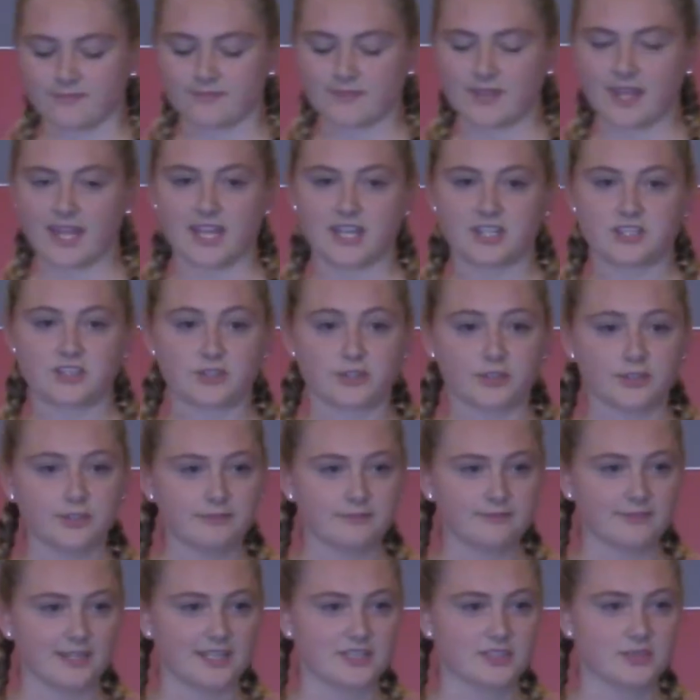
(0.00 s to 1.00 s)

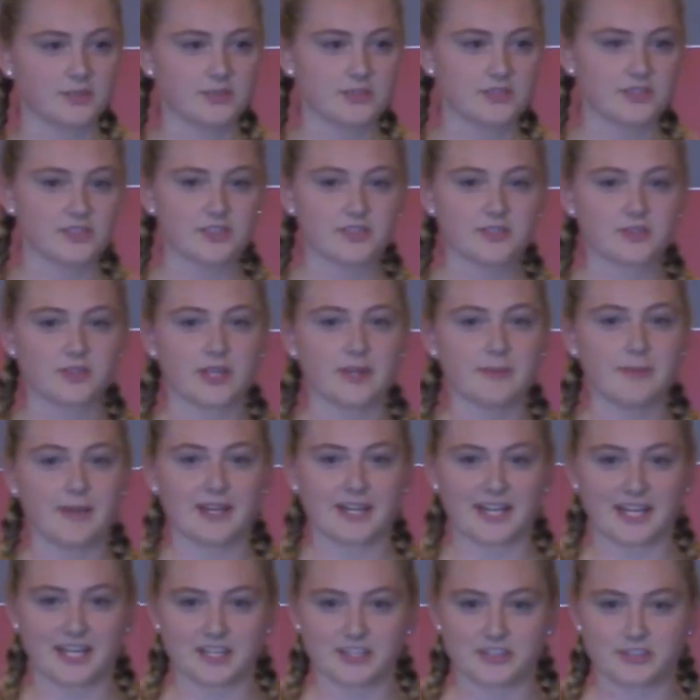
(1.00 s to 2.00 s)
Andrew, I told you the story
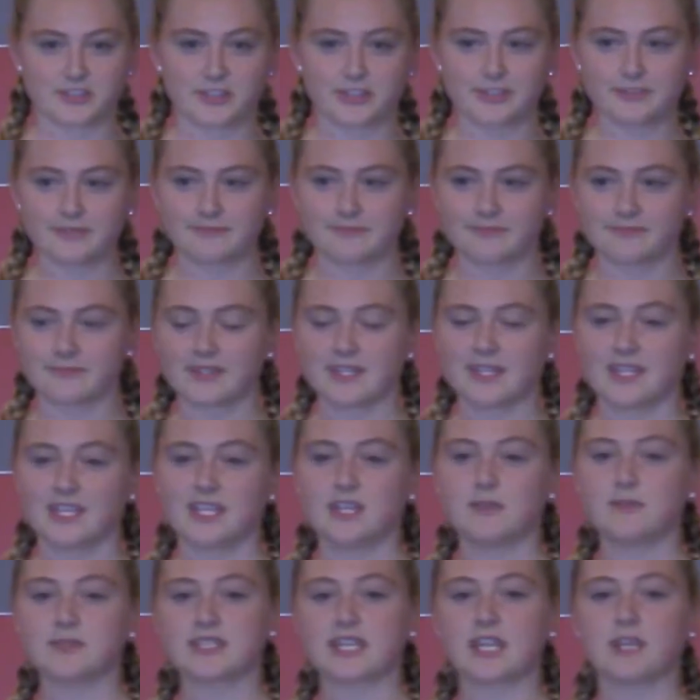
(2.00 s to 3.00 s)
about Andrew.
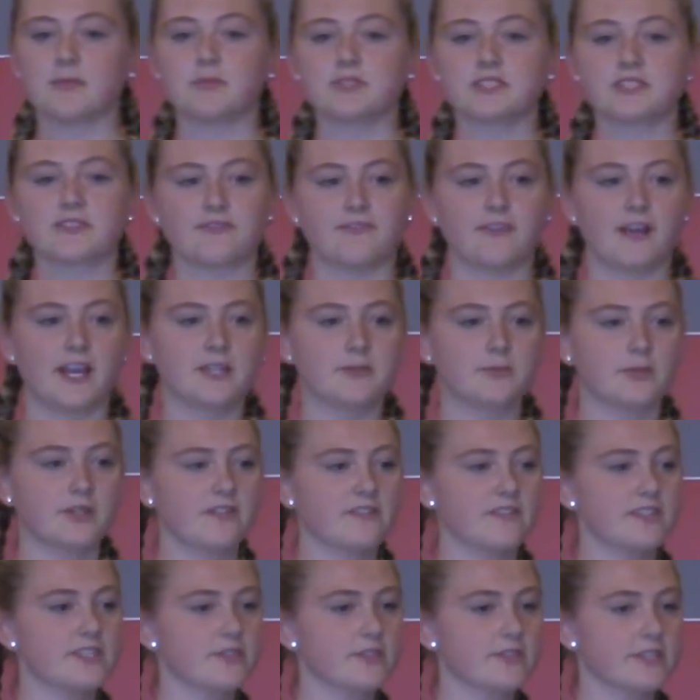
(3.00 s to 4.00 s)
He was able to find one
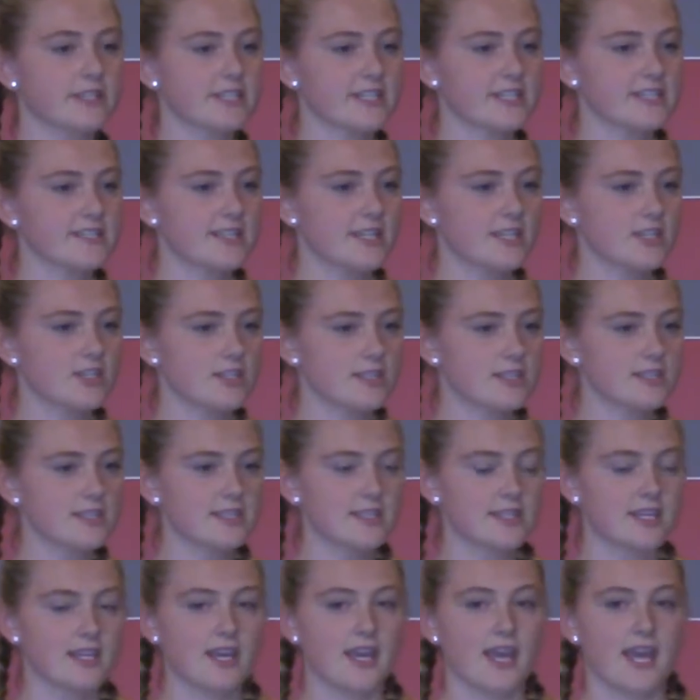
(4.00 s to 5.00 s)
of these
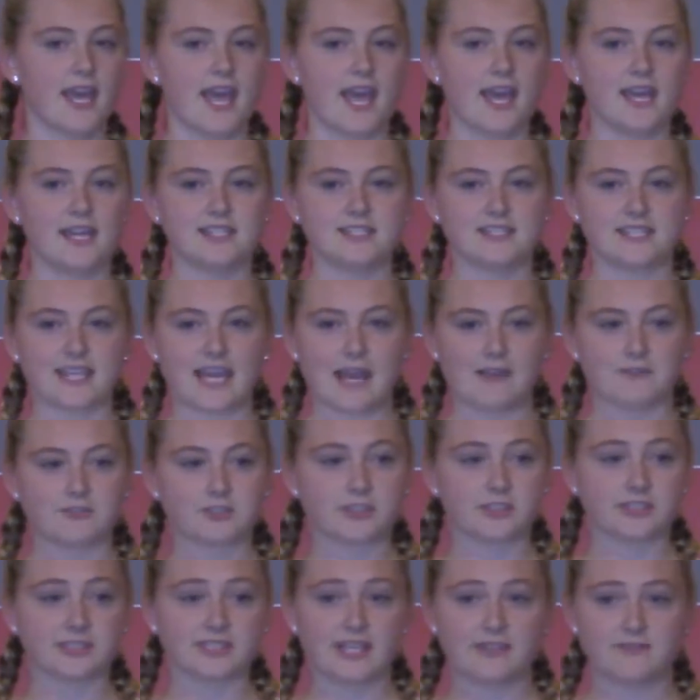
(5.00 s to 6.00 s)
organizations, and
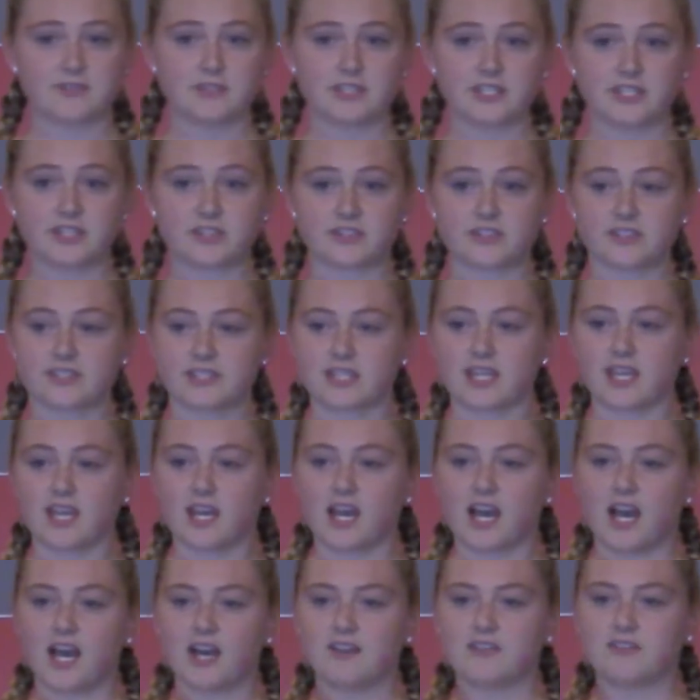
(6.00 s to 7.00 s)
after 11 years
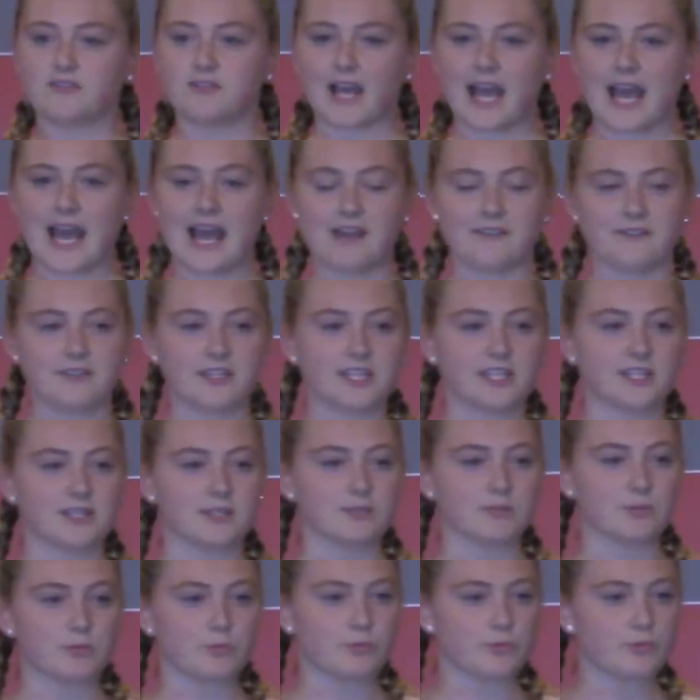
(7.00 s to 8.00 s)
of having
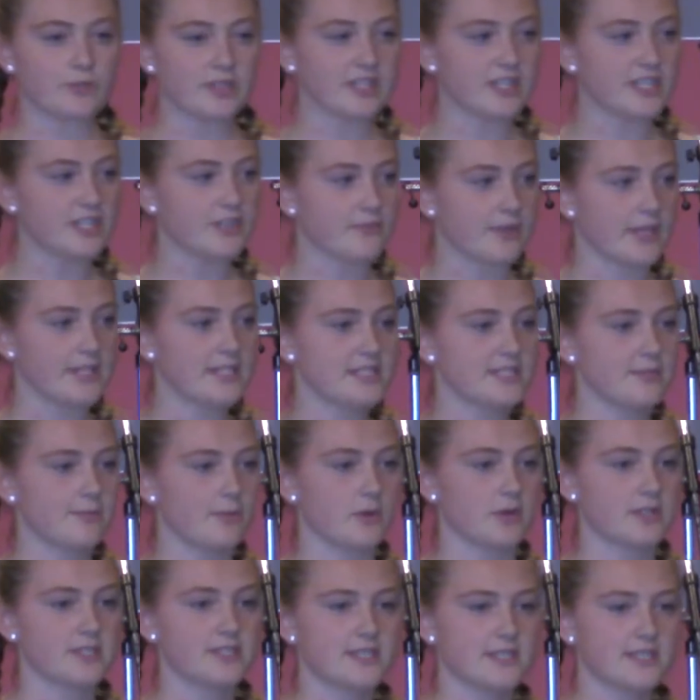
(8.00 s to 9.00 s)
a really great
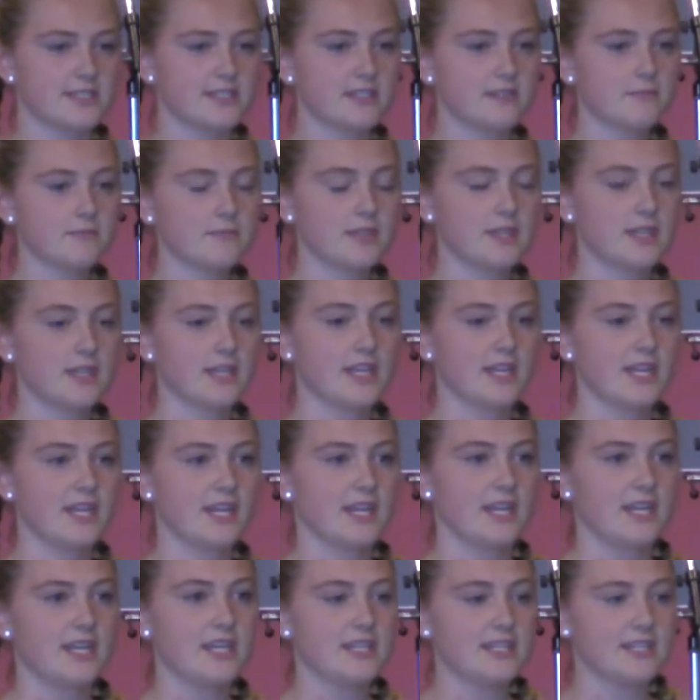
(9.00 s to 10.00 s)
support system,
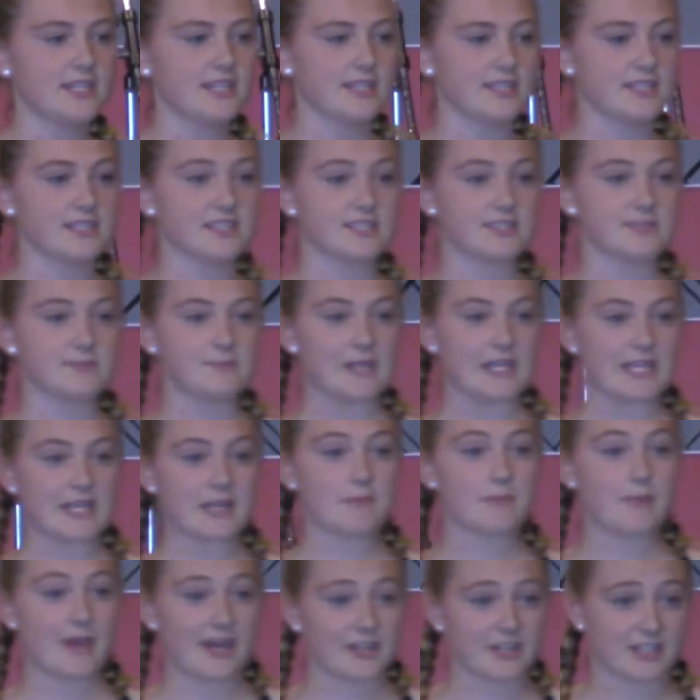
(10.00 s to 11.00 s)
he is
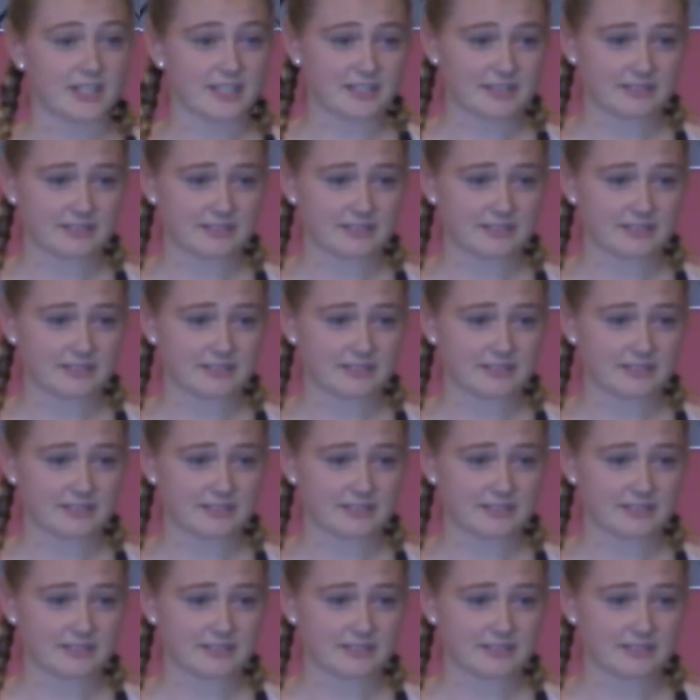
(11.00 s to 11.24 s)
getting better.